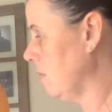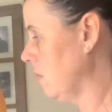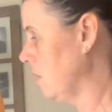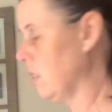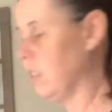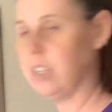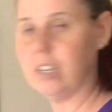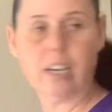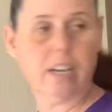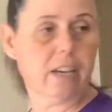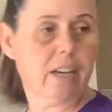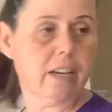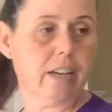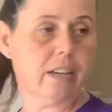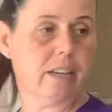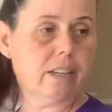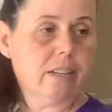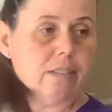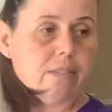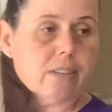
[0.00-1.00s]

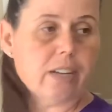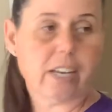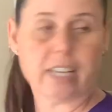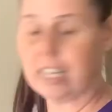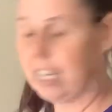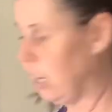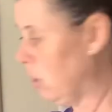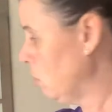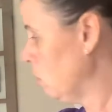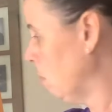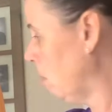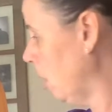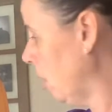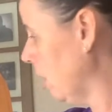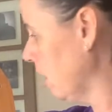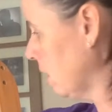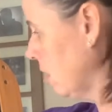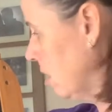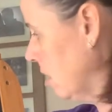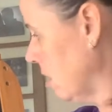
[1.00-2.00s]
I count the
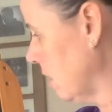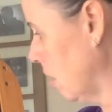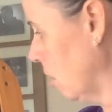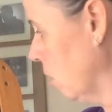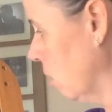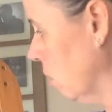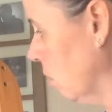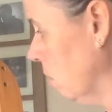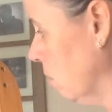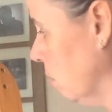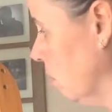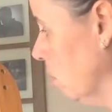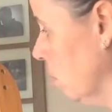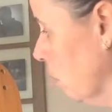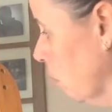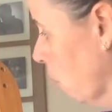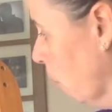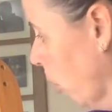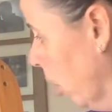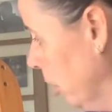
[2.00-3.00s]
boxes. I go
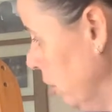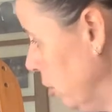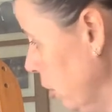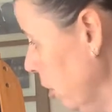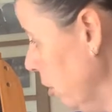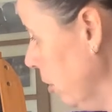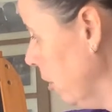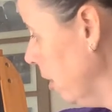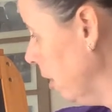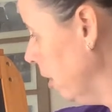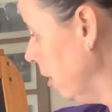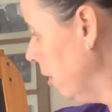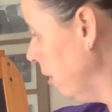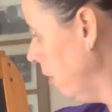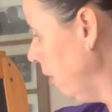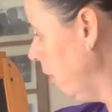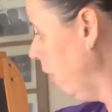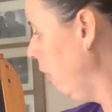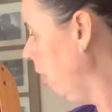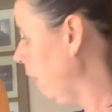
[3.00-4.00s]
1, 2.
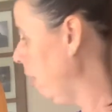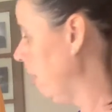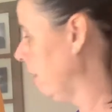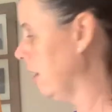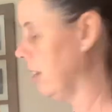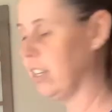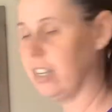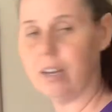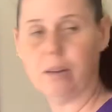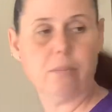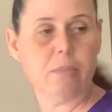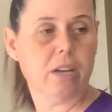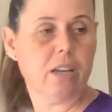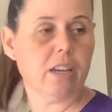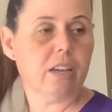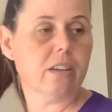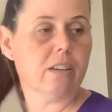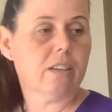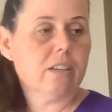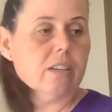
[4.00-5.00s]
I got
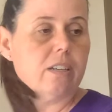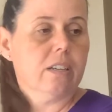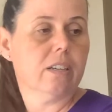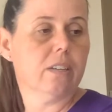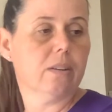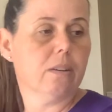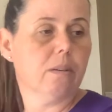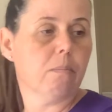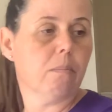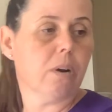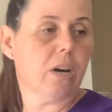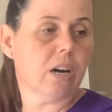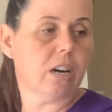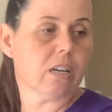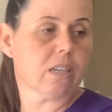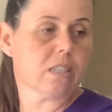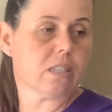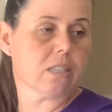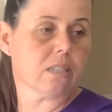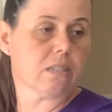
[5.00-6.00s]
my
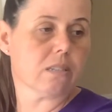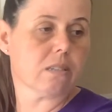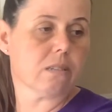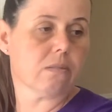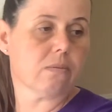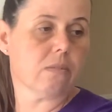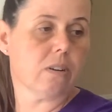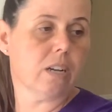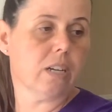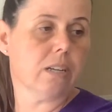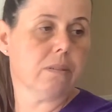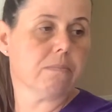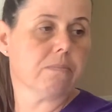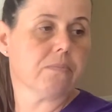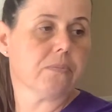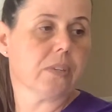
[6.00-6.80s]
boxes, right?